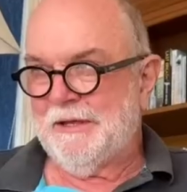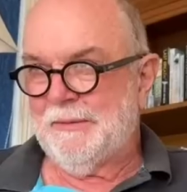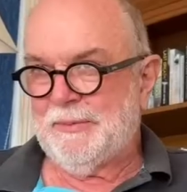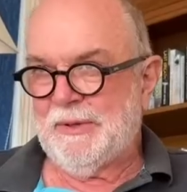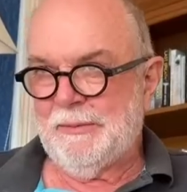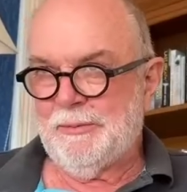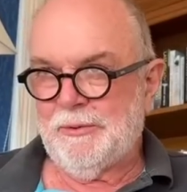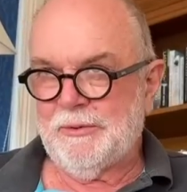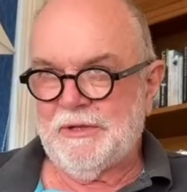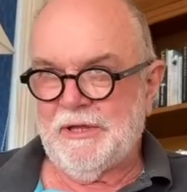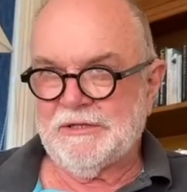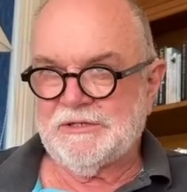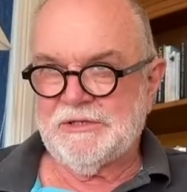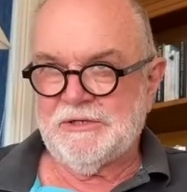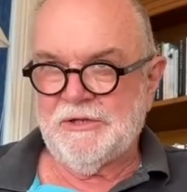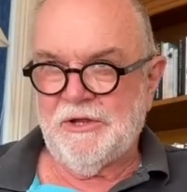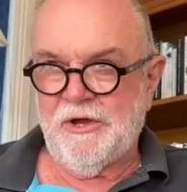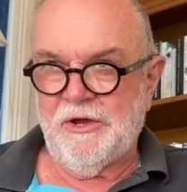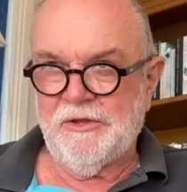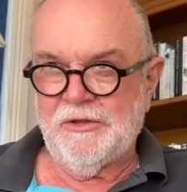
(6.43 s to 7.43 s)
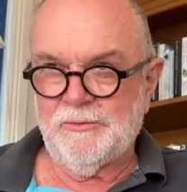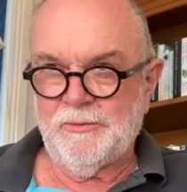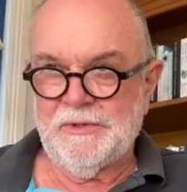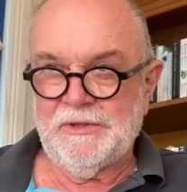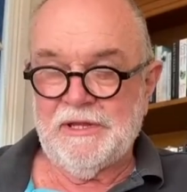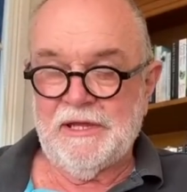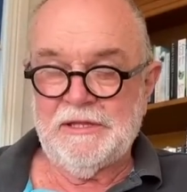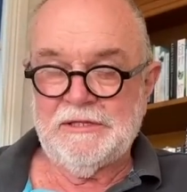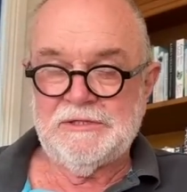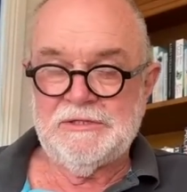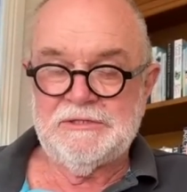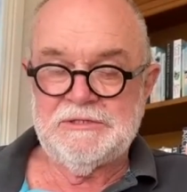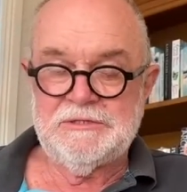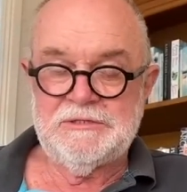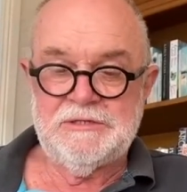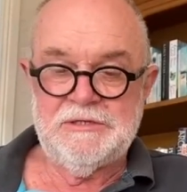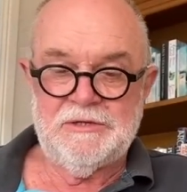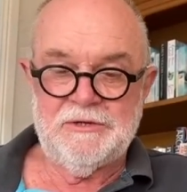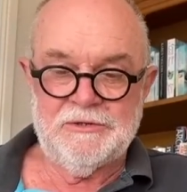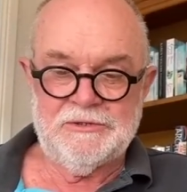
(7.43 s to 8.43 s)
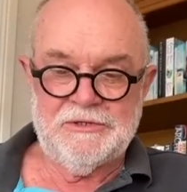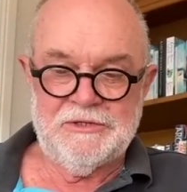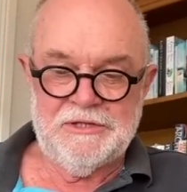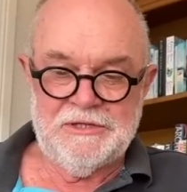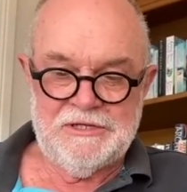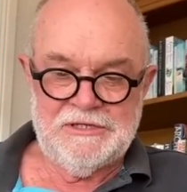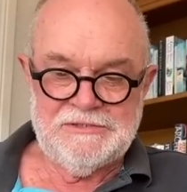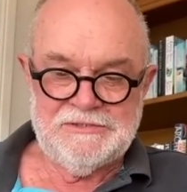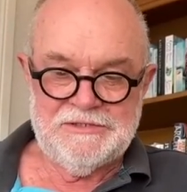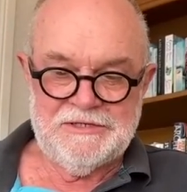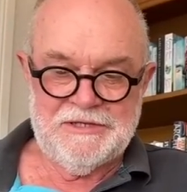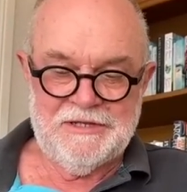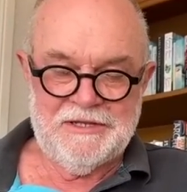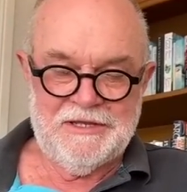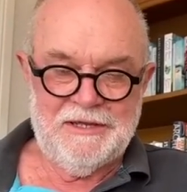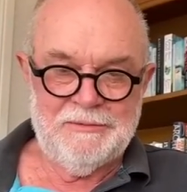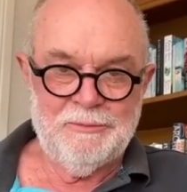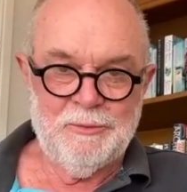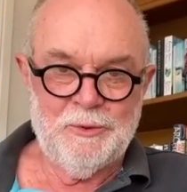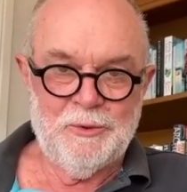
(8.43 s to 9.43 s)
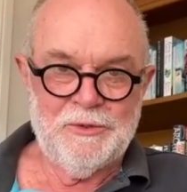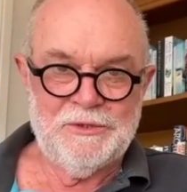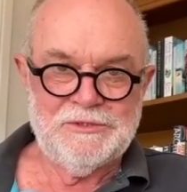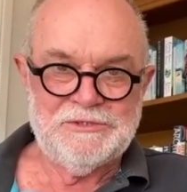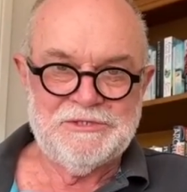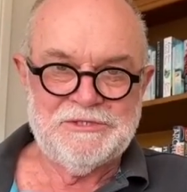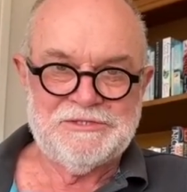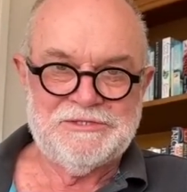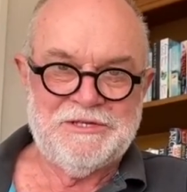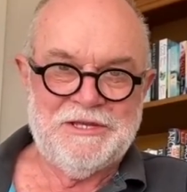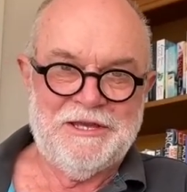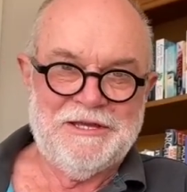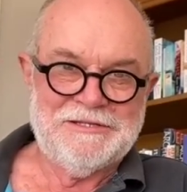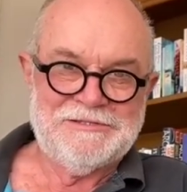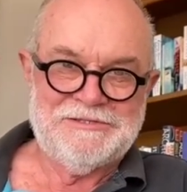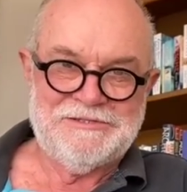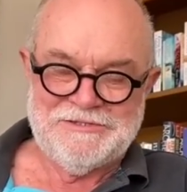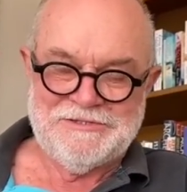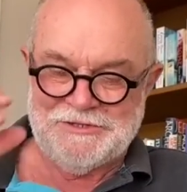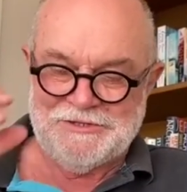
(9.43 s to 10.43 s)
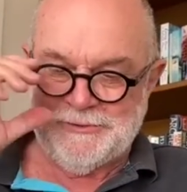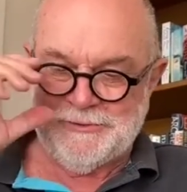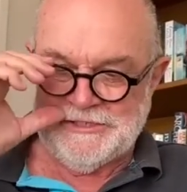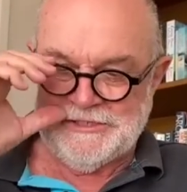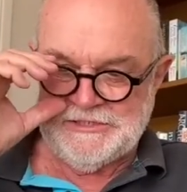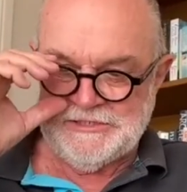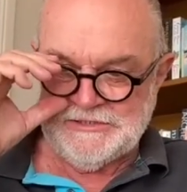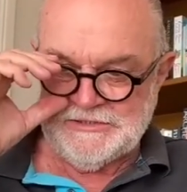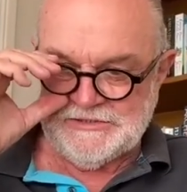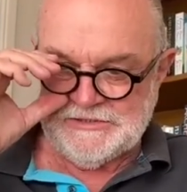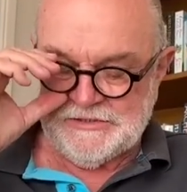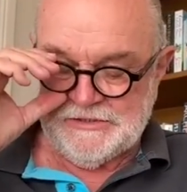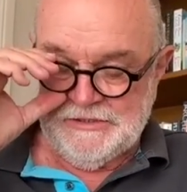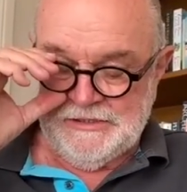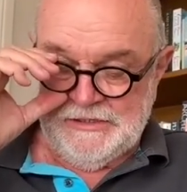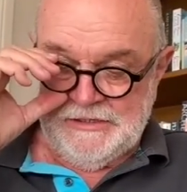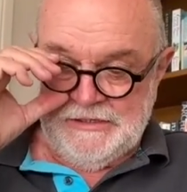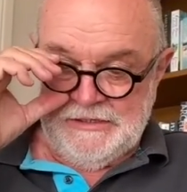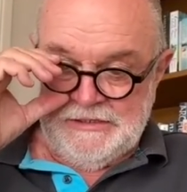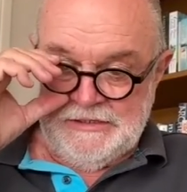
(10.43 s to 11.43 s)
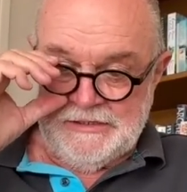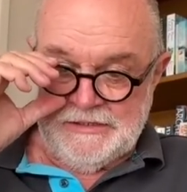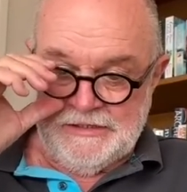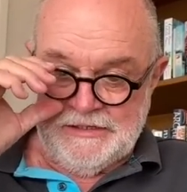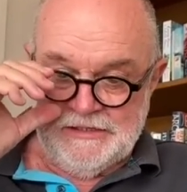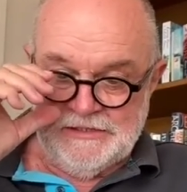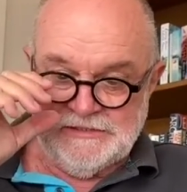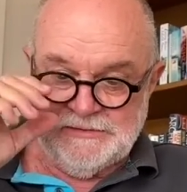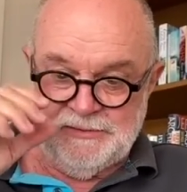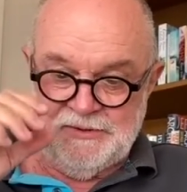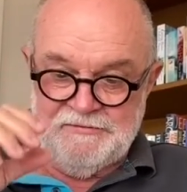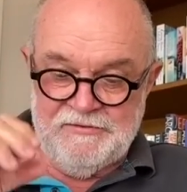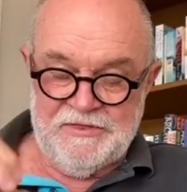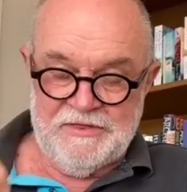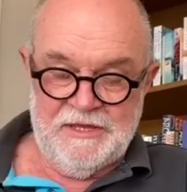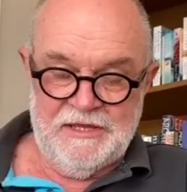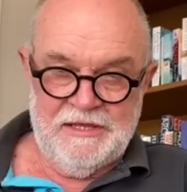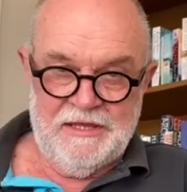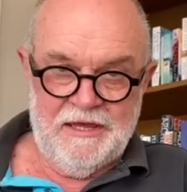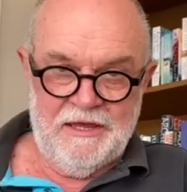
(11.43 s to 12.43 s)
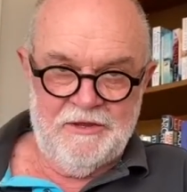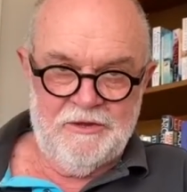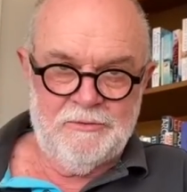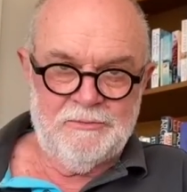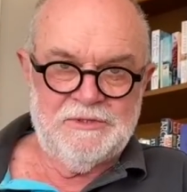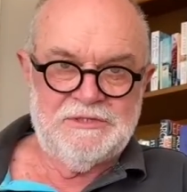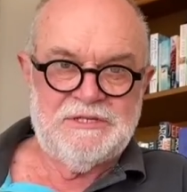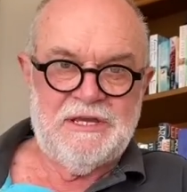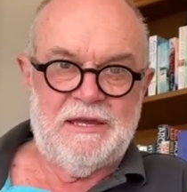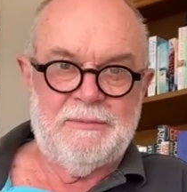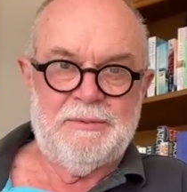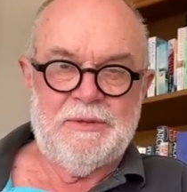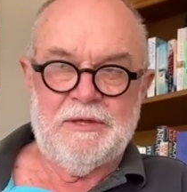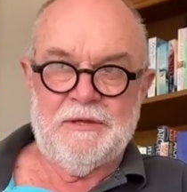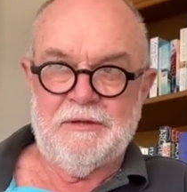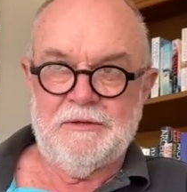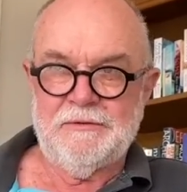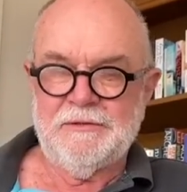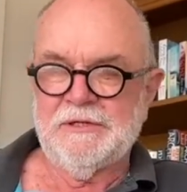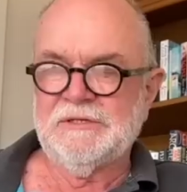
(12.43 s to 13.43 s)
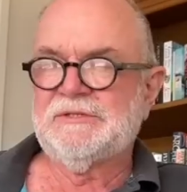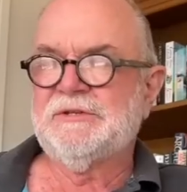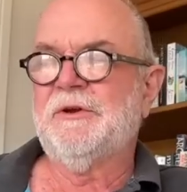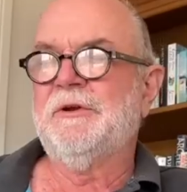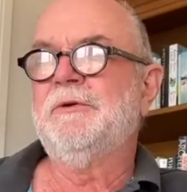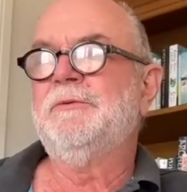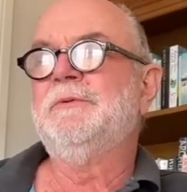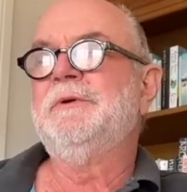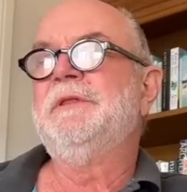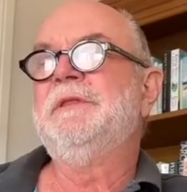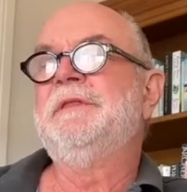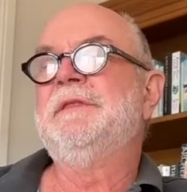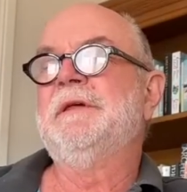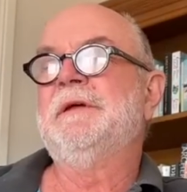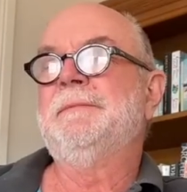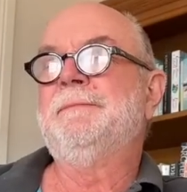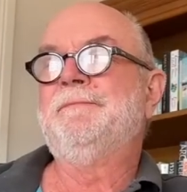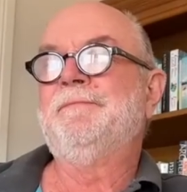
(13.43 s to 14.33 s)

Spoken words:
people will get to know that when they tick onto these, they're going to get more than just the answers to the questions. So there's a bit of a thing going on with Tapio, sorry, with